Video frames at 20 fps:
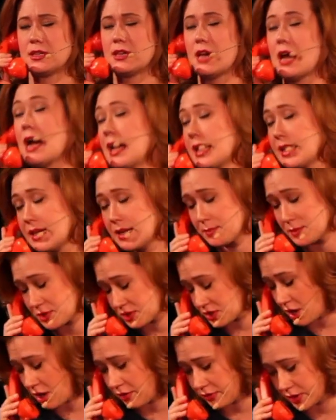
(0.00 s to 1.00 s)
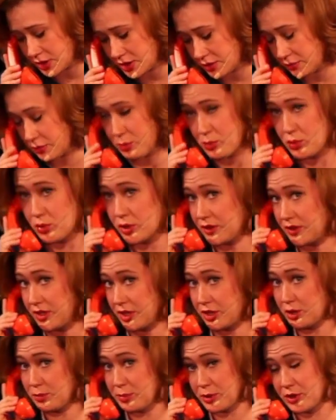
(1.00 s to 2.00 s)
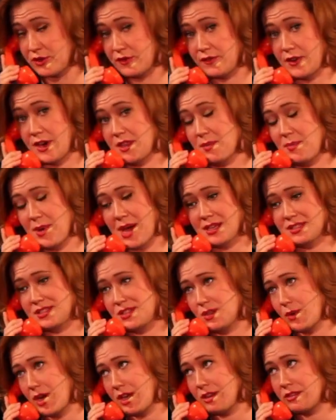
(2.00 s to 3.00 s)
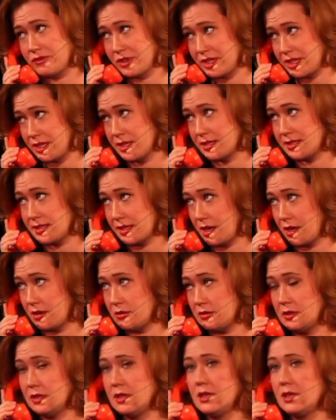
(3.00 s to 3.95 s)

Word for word: I am sorry to report that your birth father passed away three years ago.